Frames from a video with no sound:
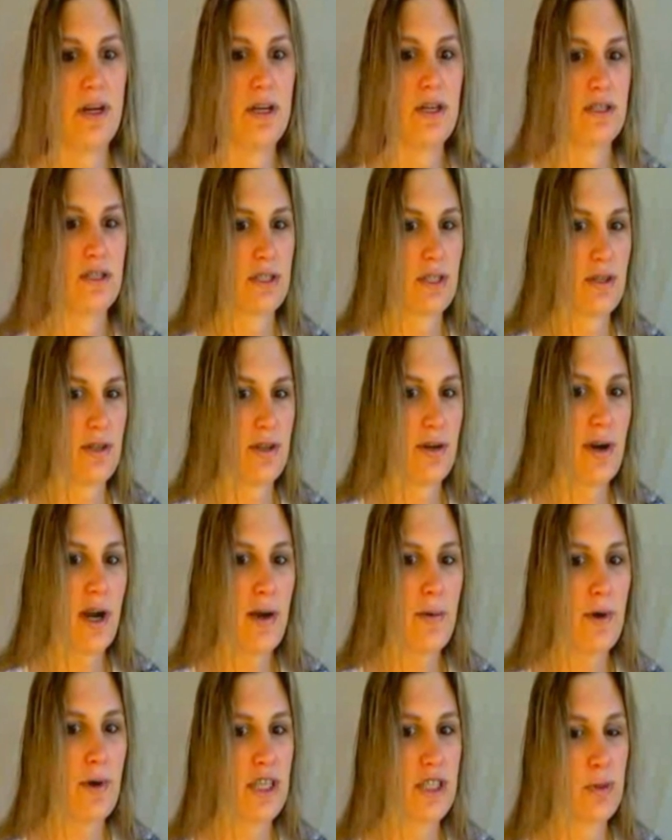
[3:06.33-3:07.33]
So there I
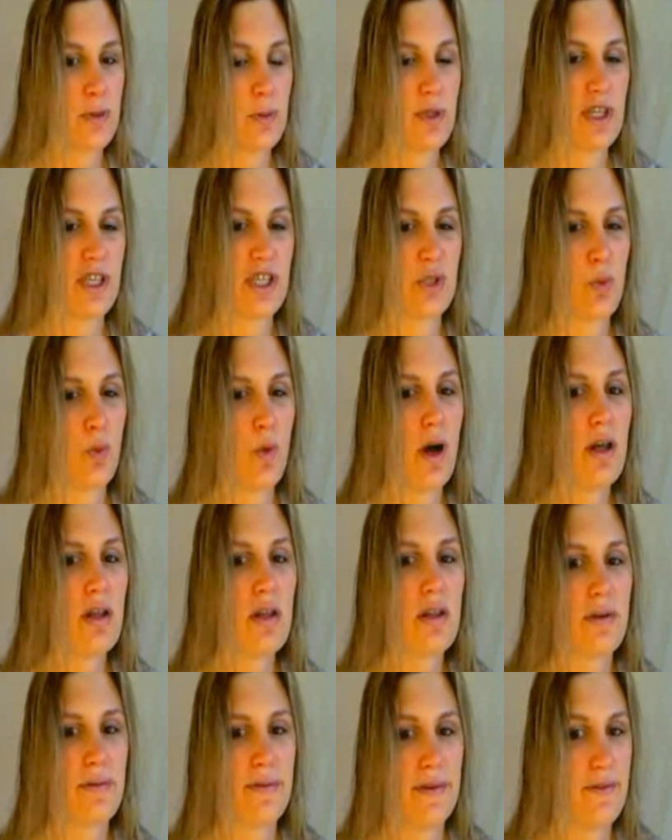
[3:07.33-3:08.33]
was with this wealth
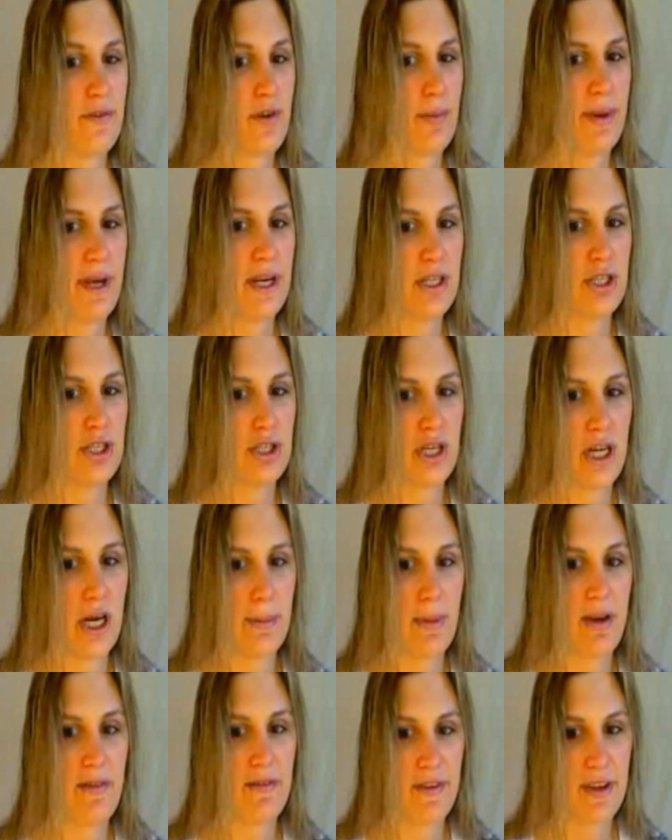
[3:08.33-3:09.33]
of information at
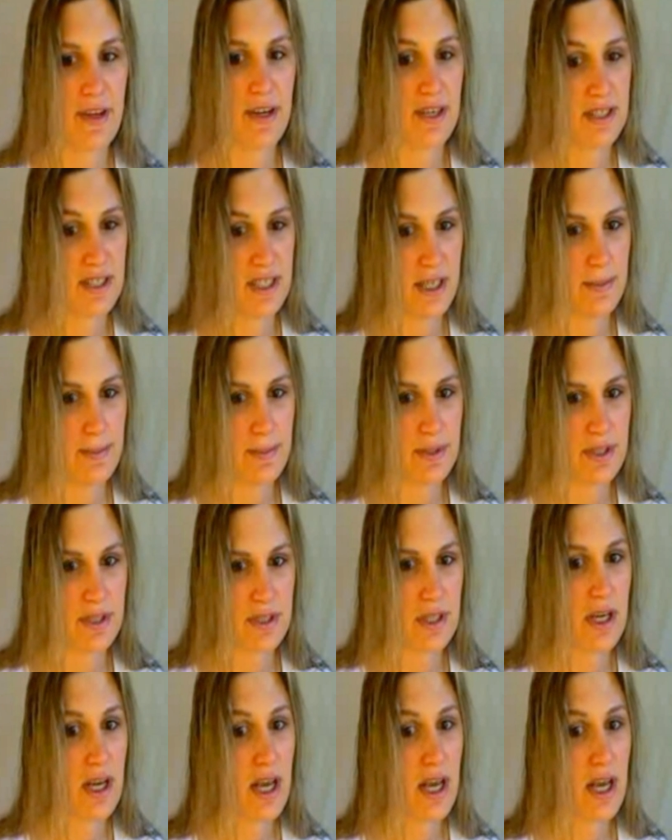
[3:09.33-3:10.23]
my fingertips,